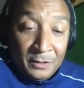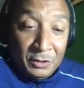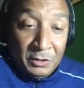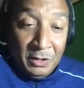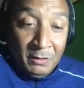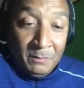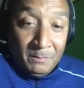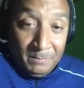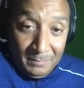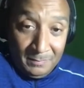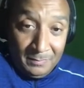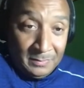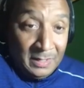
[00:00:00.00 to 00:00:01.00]
you know,
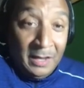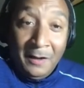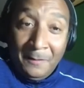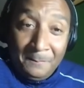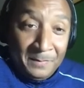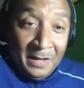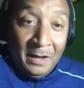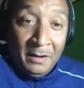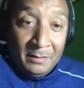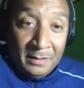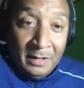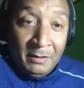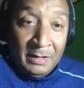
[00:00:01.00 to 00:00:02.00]
no, no,
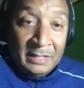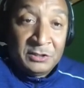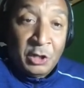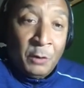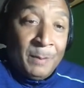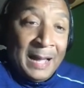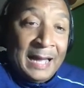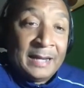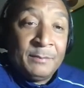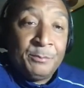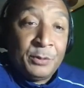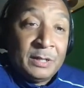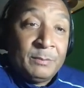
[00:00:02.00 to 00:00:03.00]
no. And Joe
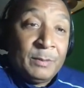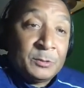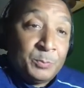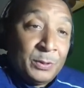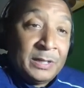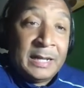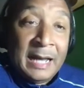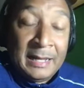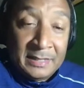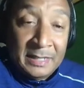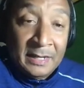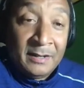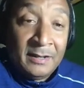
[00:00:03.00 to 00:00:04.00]
Biden pretty much put it out
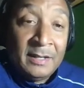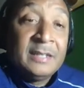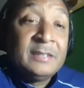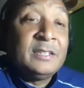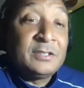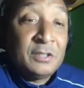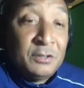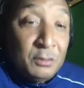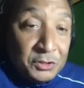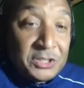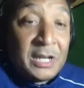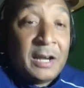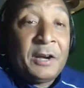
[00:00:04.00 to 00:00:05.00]
there. There's a new
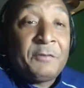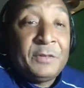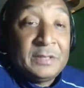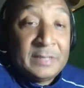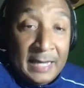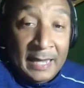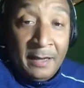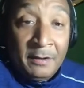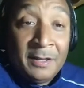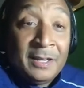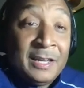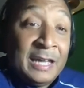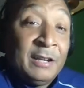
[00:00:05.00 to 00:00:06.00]
sheriff in town.
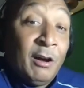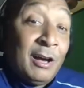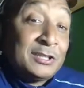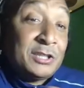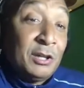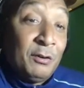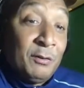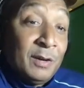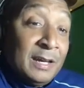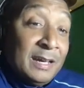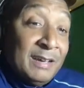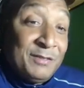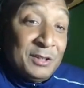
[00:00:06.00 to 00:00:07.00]
And also,
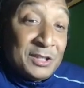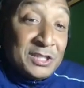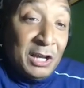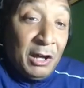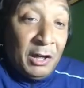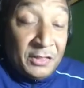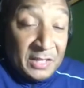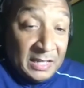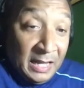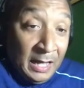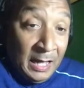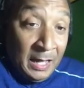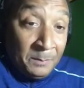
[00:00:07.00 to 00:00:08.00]
if you saw
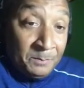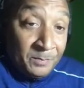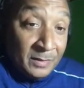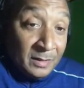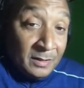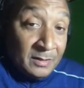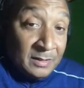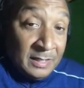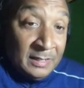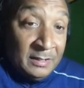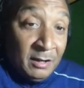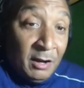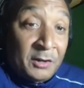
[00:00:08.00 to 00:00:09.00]
the
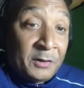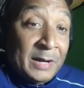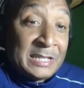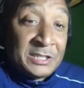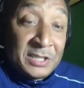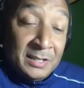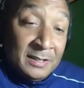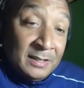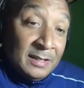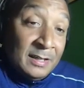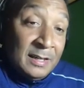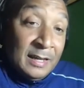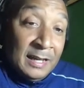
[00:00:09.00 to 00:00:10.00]
inauguration,
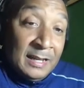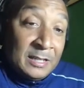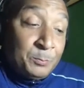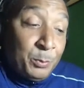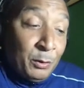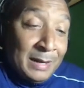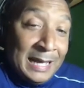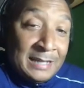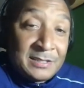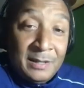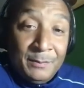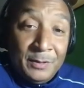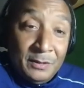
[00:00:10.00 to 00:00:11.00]
and let's pull out
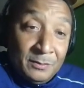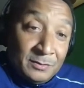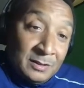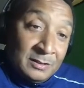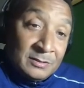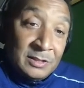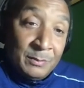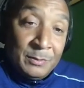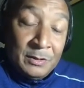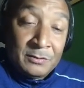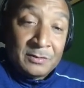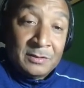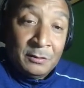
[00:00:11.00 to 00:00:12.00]
some of
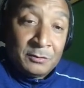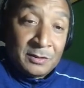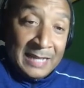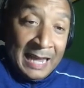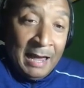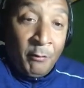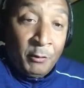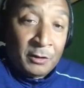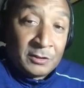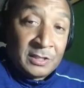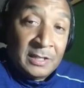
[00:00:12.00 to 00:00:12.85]
those cowards.